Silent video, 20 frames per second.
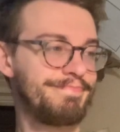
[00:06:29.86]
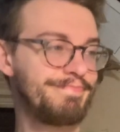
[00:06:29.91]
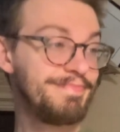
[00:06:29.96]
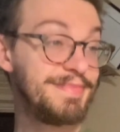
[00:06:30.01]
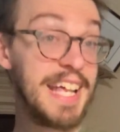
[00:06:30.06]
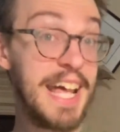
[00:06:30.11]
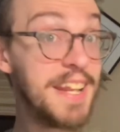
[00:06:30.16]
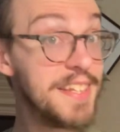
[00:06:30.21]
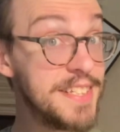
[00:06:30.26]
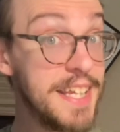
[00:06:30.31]

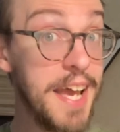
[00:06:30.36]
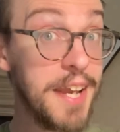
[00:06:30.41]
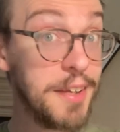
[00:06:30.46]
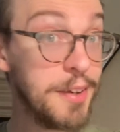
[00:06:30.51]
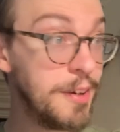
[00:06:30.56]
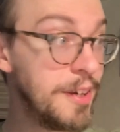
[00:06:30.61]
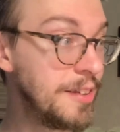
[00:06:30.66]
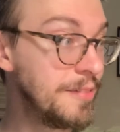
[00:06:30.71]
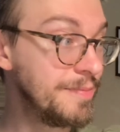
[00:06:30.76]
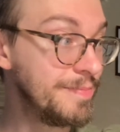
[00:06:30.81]
that is
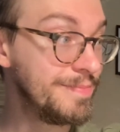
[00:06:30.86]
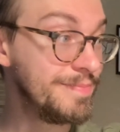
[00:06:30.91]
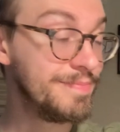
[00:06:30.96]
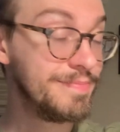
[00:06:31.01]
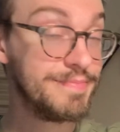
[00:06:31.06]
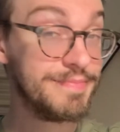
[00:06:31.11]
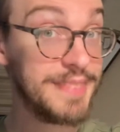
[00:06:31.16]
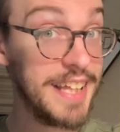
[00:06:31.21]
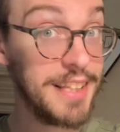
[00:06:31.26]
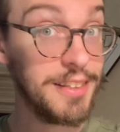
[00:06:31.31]
accurate,
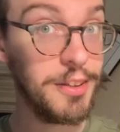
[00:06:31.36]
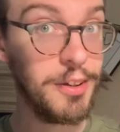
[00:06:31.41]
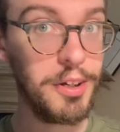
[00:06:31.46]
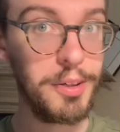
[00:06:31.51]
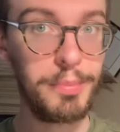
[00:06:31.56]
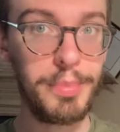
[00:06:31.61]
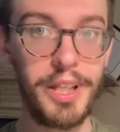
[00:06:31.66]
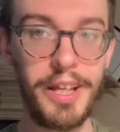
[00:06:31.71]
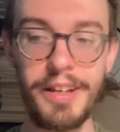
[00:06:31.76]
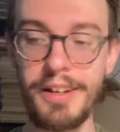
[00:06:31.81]
that long
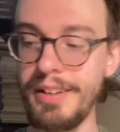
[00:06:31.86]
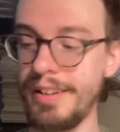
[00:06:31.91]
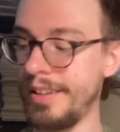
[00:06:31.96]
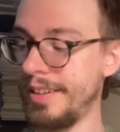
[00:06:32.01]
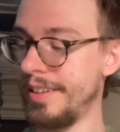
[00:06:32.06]
blade.